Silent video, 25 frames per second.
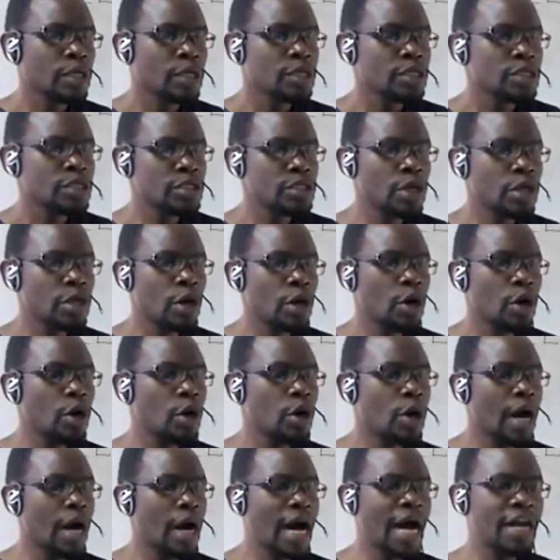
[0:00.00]

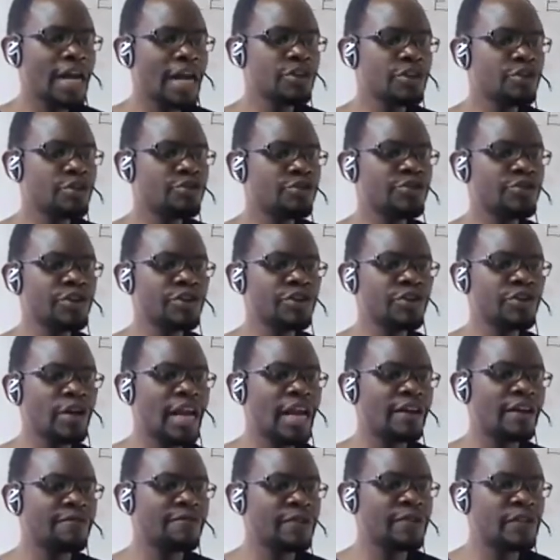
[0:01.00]
So nutrition
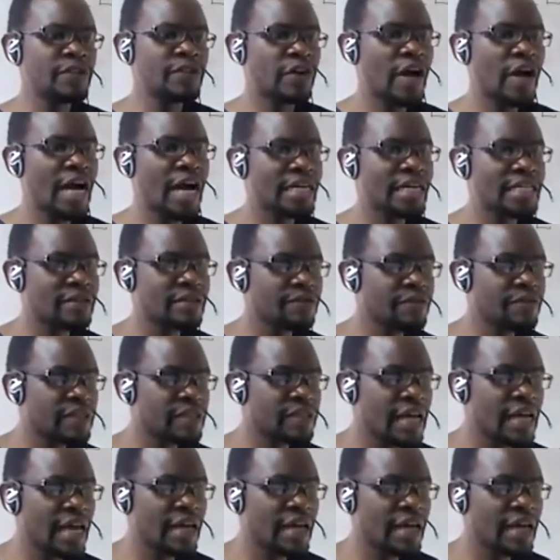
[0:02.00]
and physical activity,